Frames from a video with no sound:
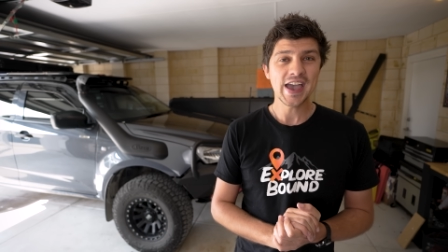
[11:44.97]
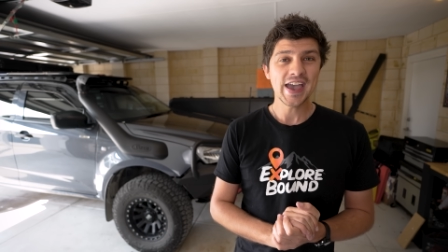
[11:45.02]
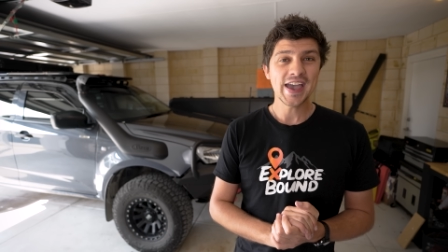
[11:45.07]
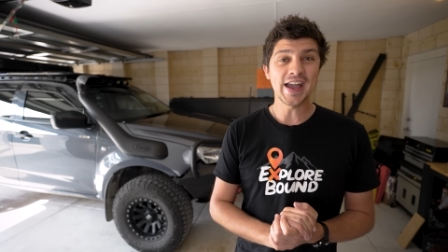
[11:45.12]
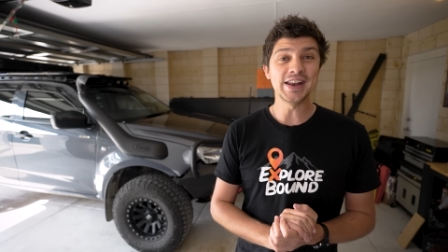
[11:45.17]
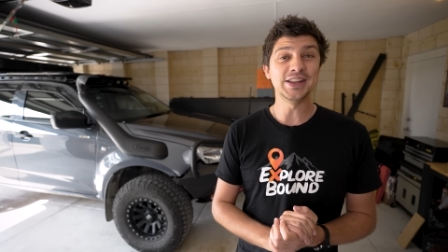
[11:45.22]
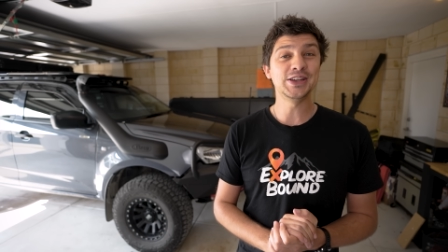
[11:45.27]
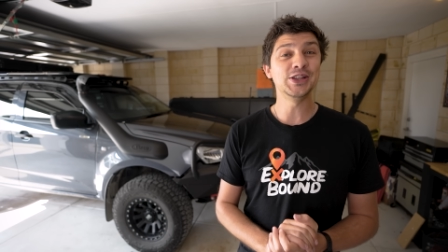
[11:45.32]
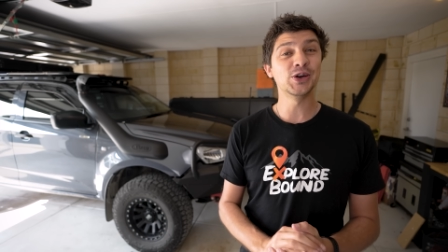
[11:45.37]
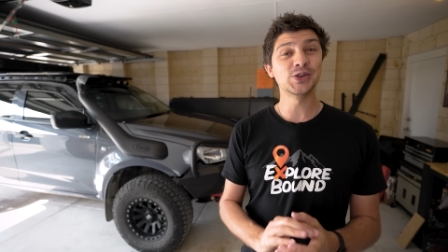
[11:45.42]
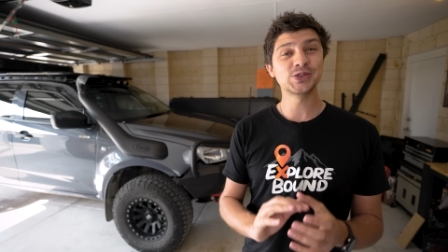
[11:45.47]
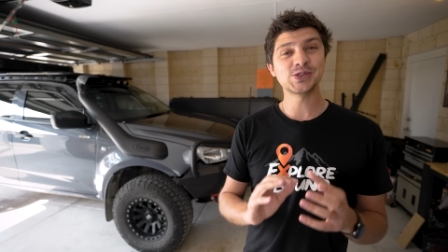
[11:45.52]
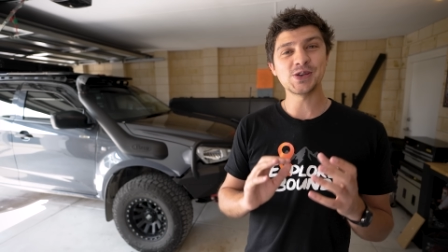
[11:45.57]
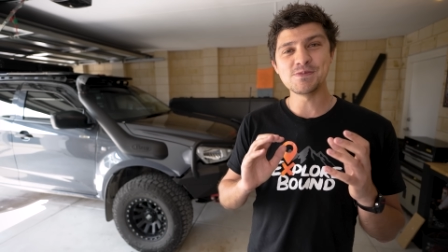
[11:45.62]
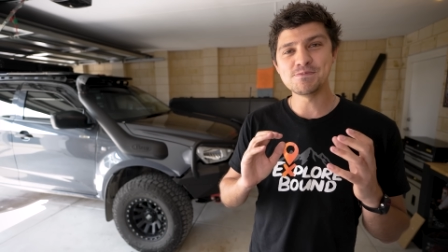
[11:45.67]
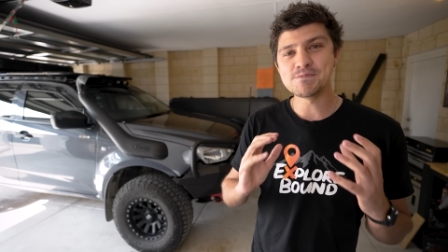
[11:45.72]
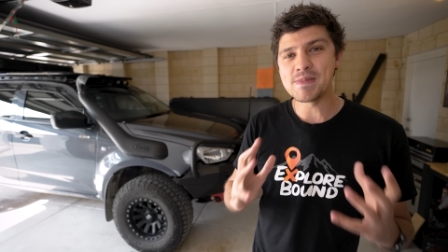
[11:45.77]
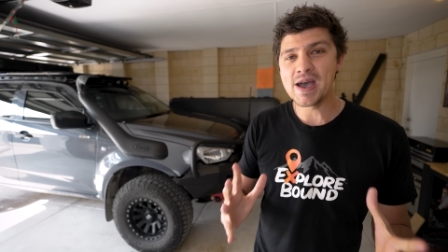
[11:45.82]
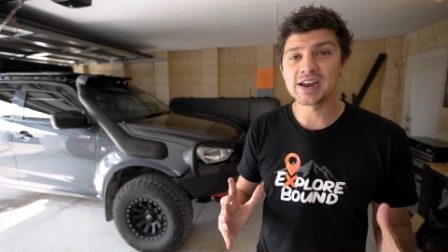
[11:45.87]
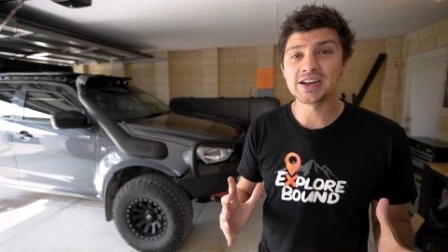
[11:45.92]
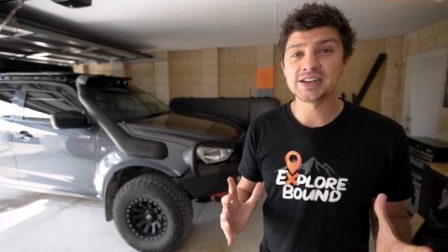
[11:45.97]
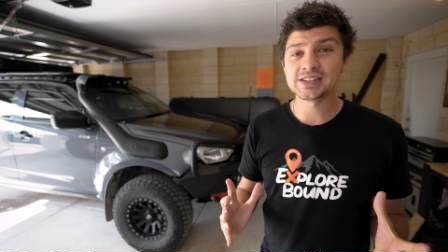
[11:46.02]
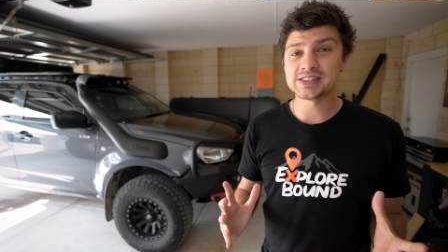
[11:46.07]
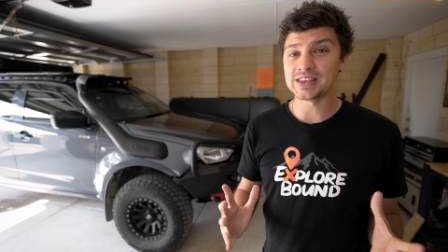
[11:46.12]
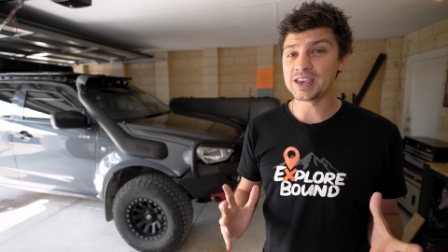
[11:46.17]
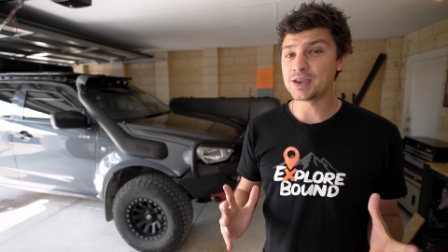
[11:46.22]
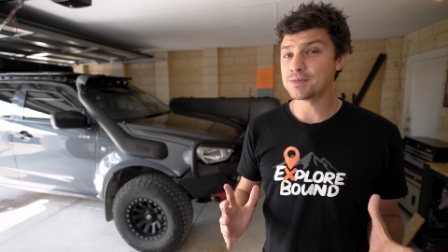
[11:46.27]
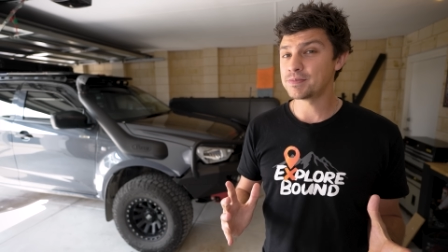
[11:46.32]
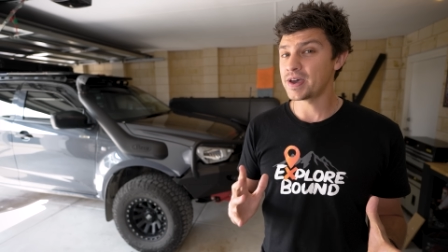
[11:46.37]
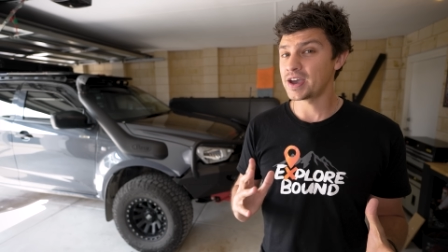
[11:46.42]
And you can also manage
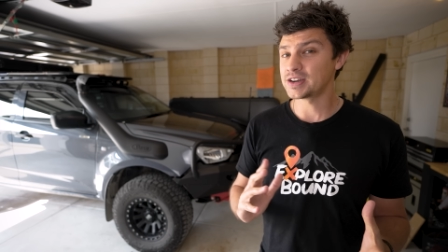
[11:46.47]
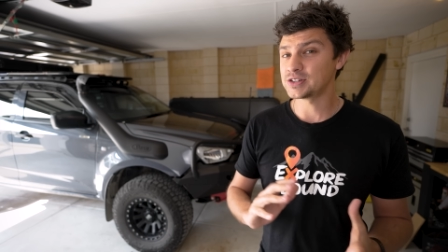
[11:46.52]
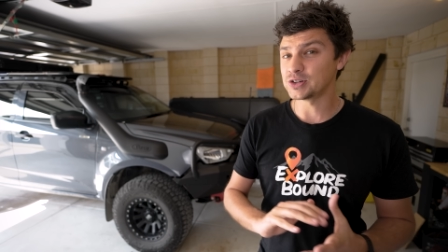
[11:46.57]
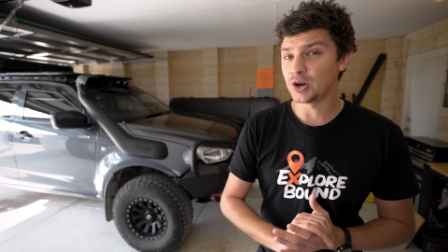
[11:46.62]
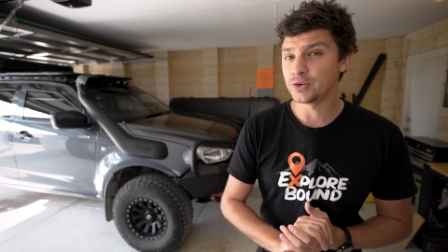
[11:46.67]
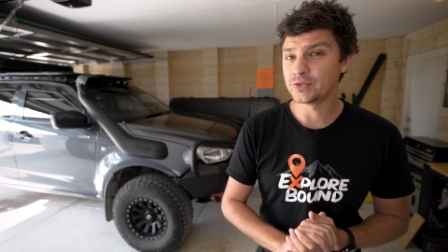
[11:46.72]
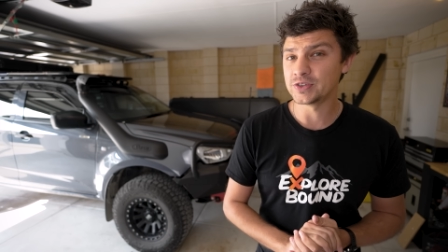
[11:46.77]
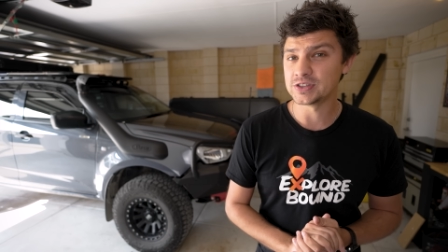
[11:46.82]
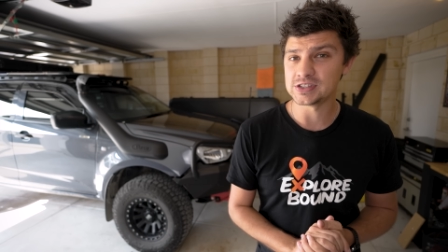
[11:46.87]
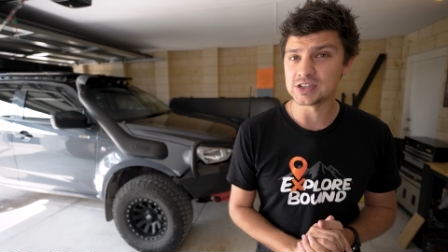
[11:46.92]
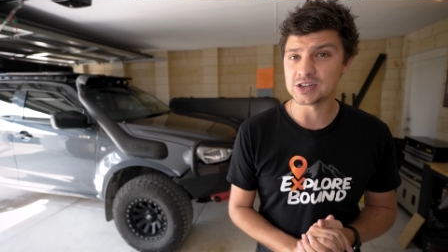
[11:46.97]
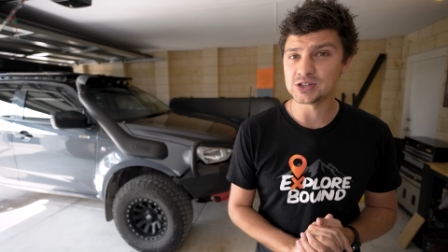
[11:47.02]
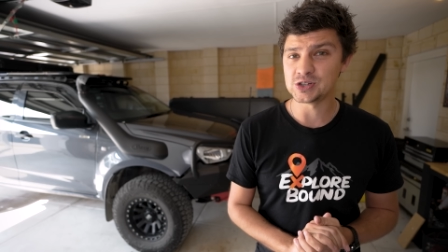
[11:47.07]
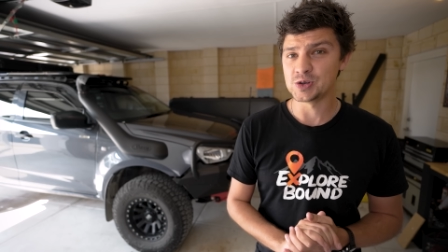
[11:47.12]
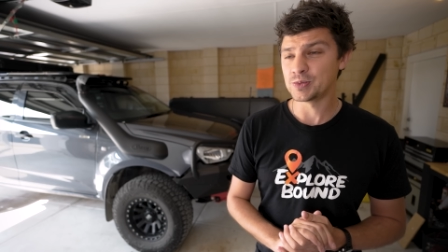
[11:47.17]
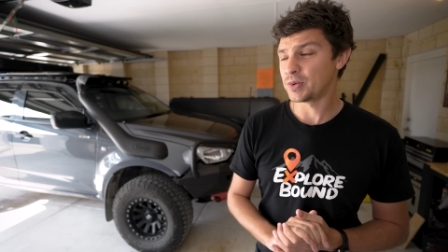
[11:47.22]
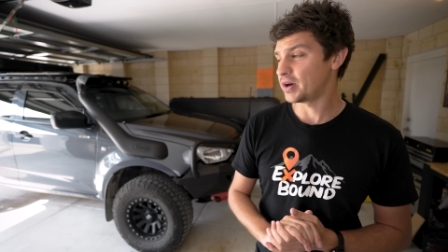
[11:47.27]
the impact of this issue